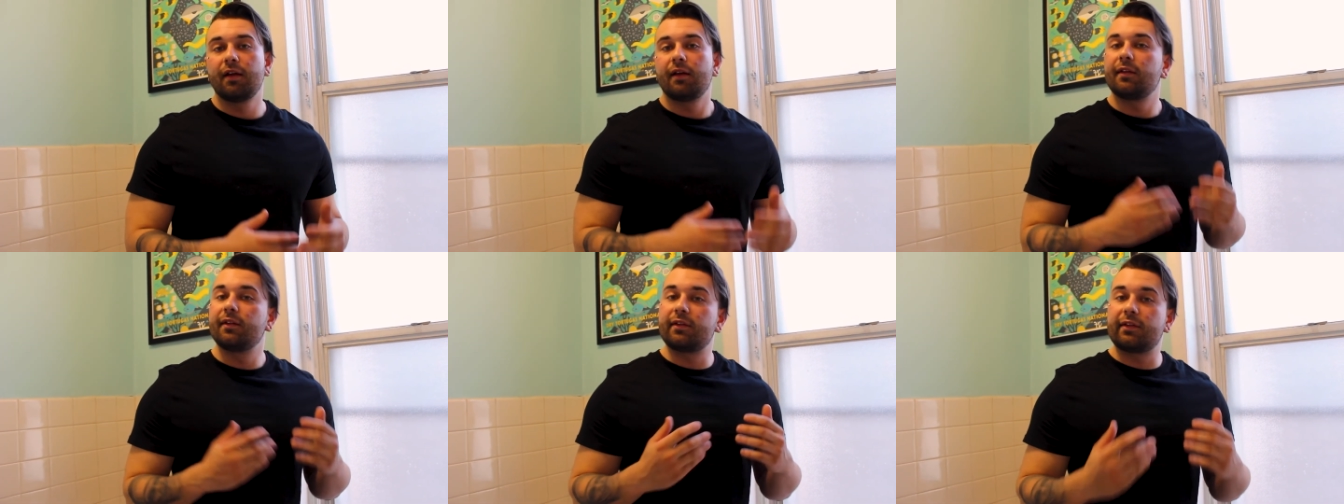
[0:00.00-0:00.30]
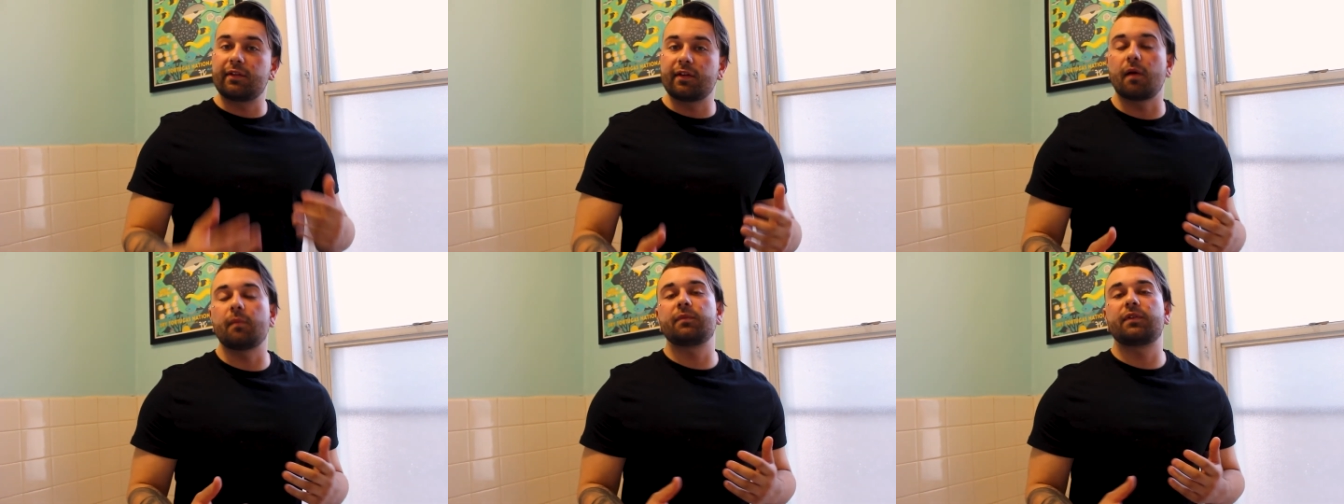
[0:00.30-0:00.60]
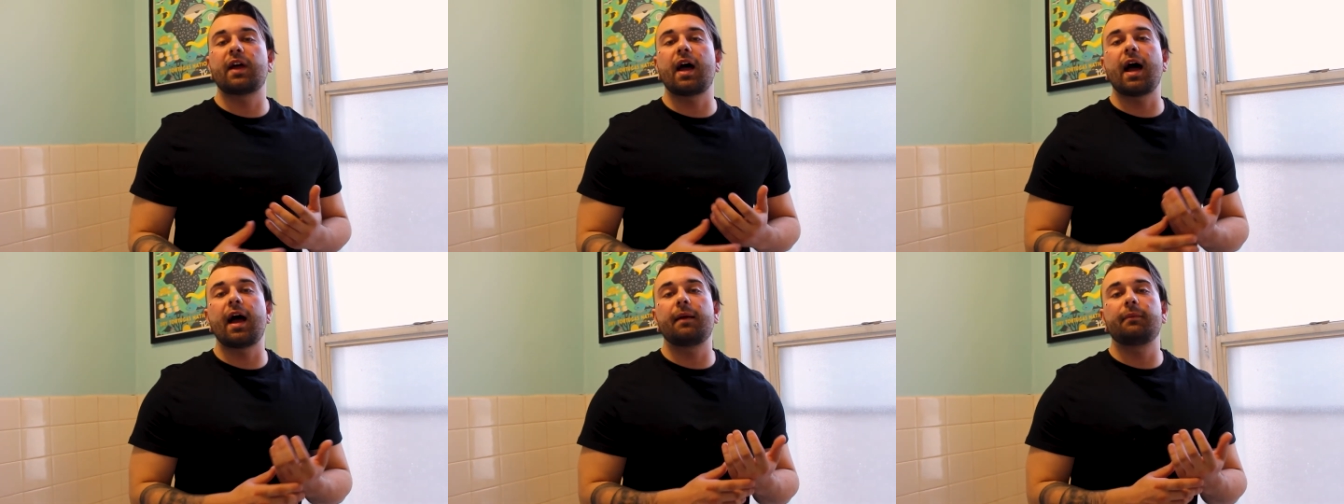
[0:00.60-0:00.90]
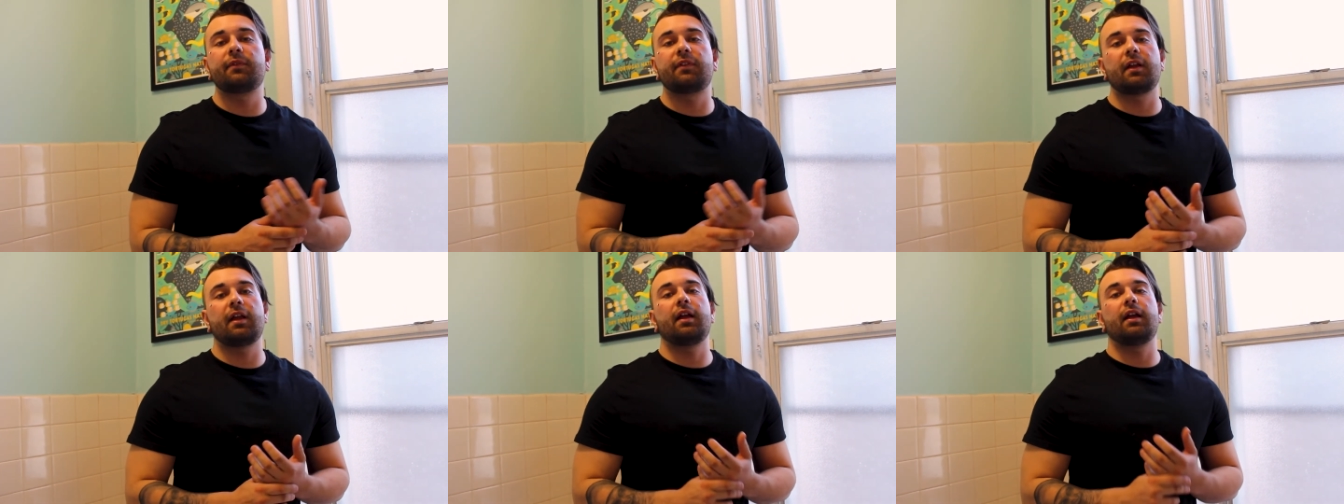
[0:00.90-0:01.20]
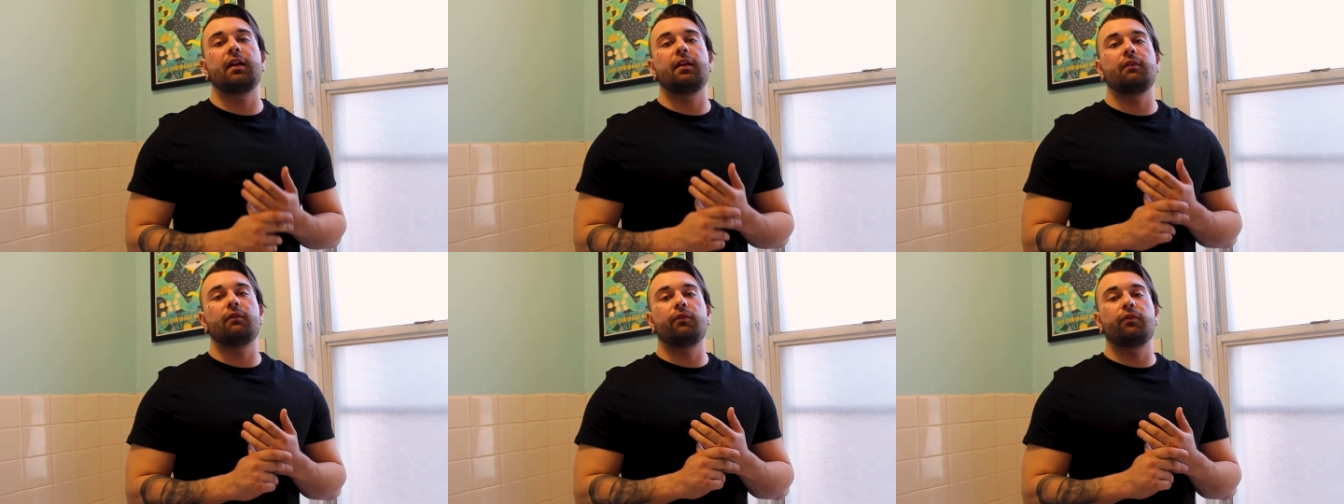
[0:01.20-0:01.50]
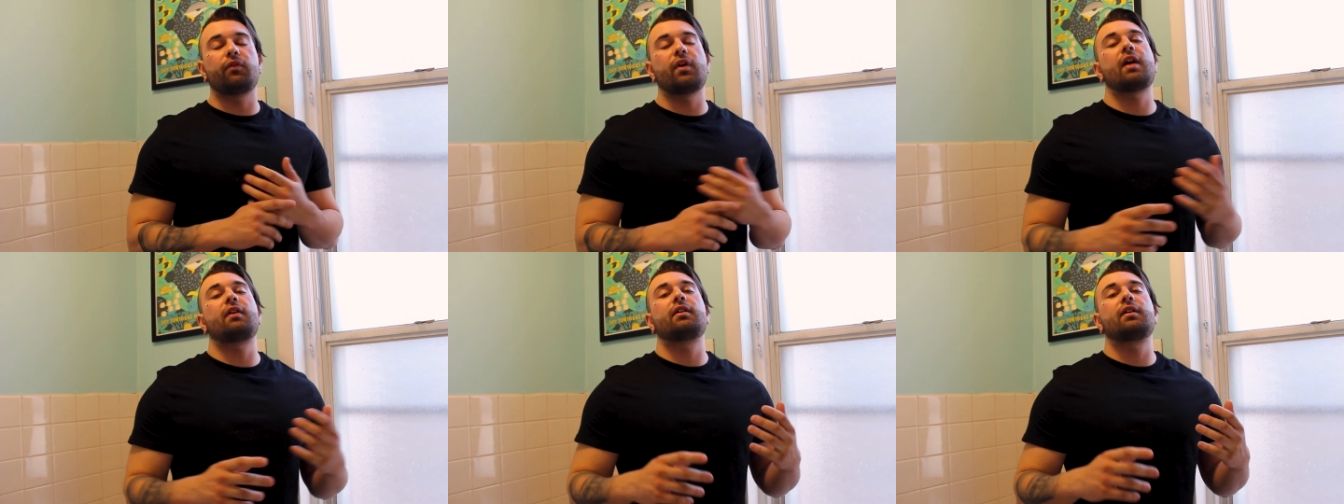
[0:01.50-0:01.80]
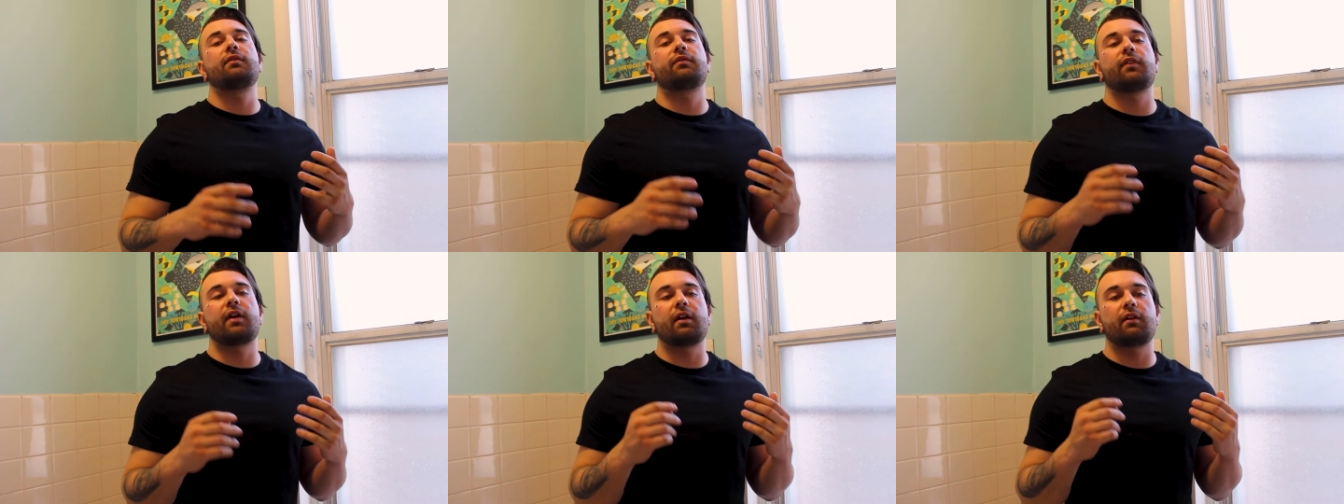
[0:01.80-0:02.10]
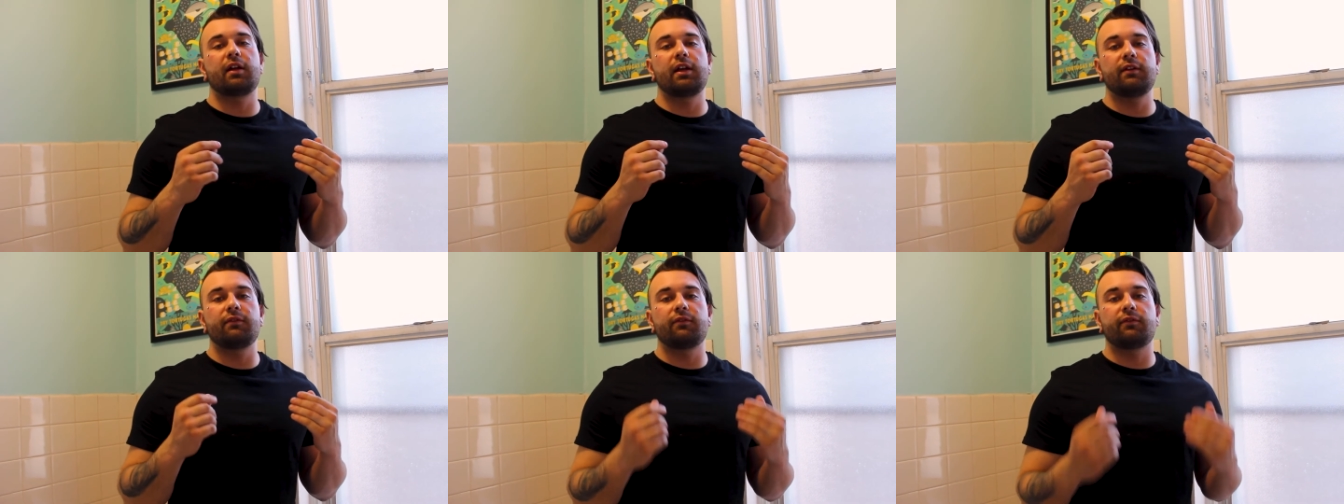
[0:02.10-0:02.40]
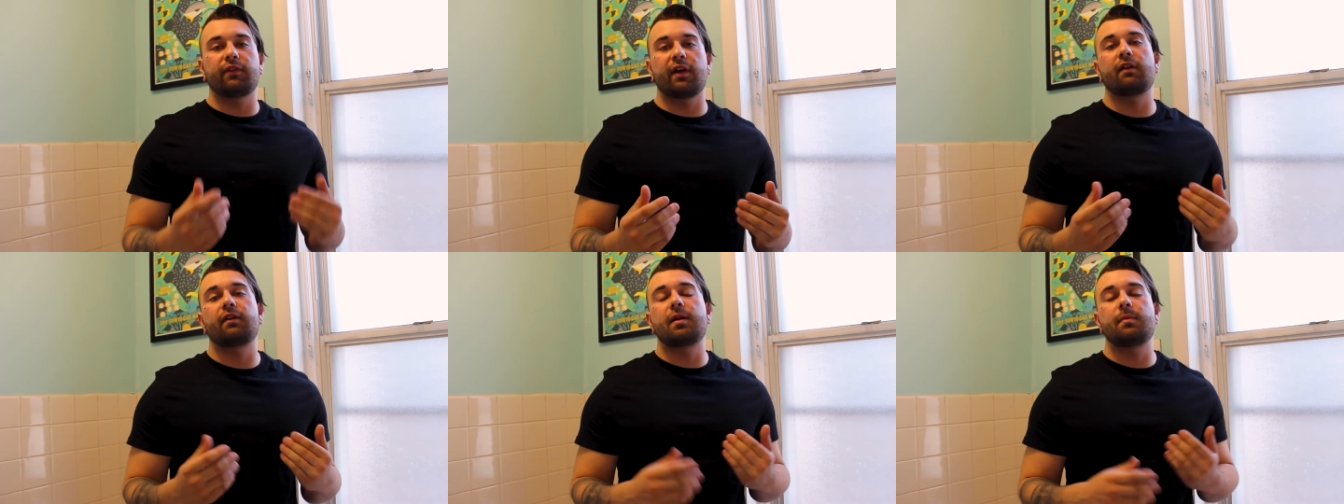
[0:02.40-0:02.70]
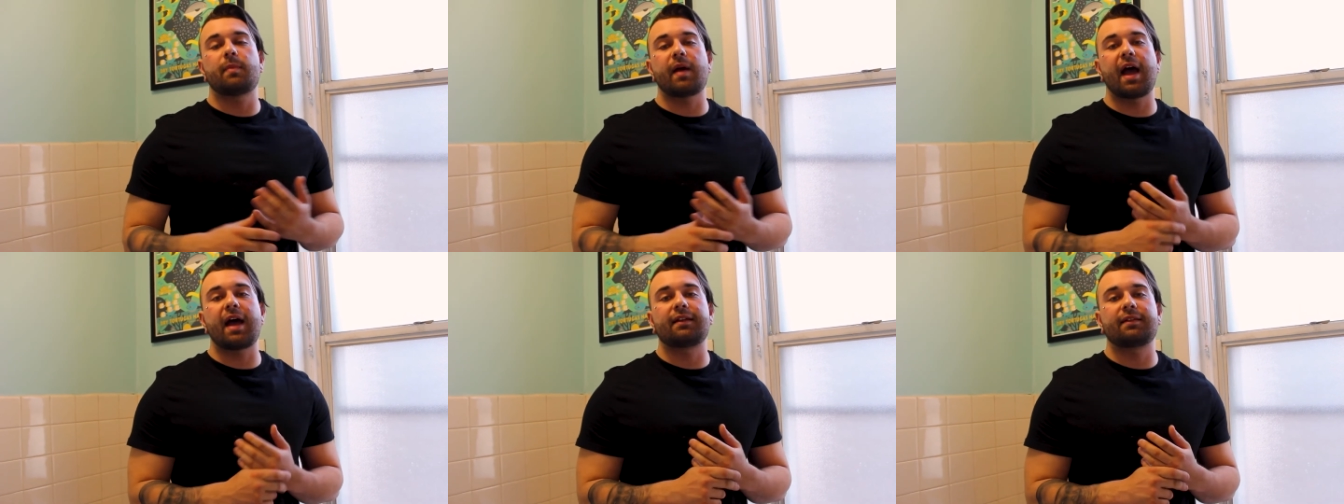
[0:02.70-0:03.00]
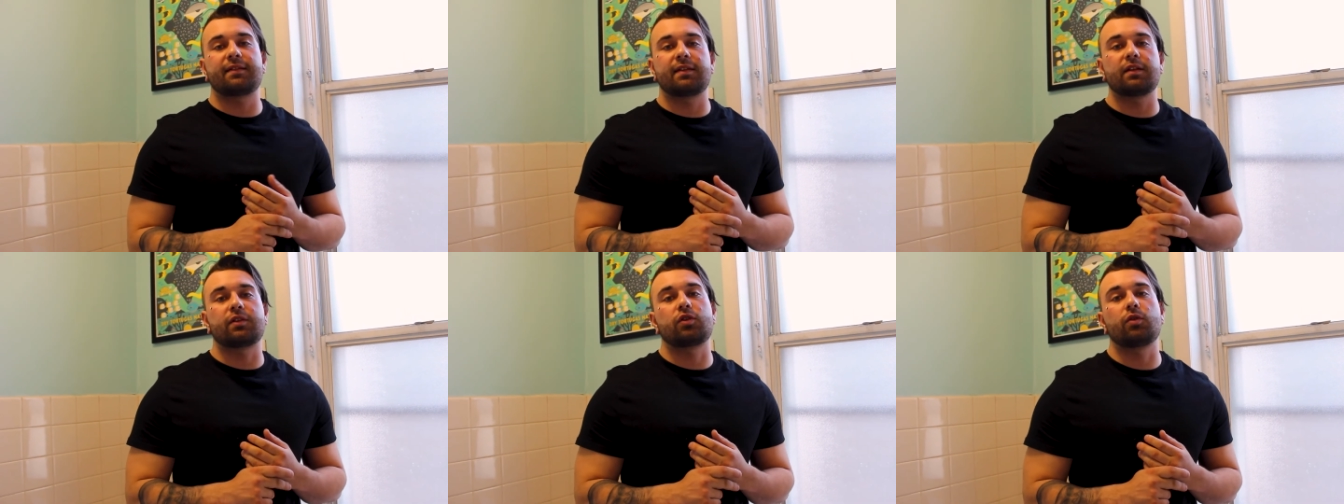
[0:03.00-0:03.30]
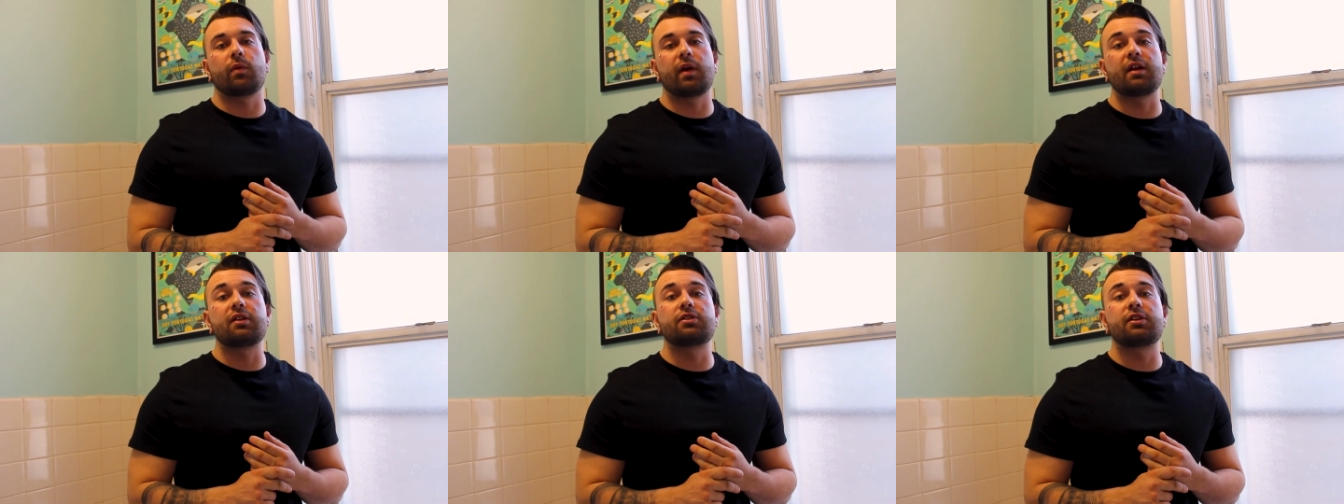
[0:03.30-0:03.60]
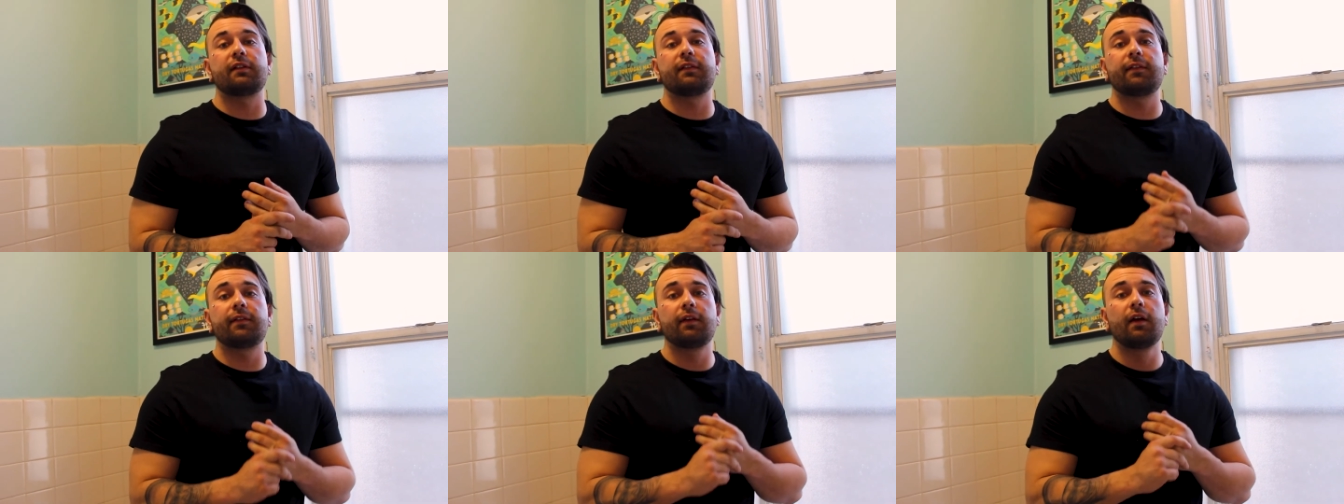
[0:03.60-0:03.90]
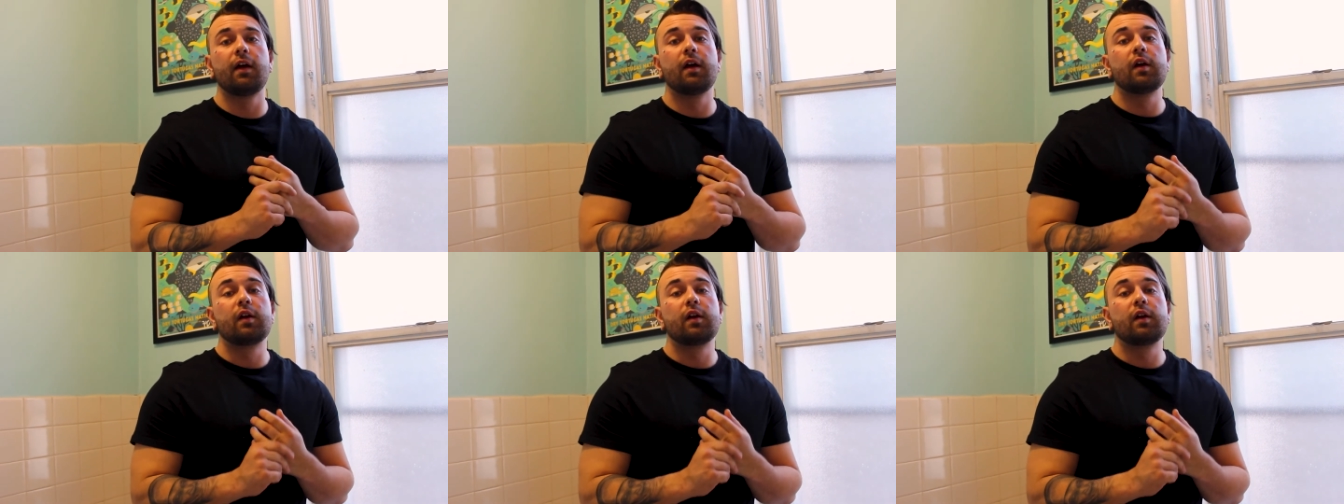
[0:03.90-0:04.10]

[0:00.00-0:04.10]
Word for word: Sometimes in very, very, very bad situations,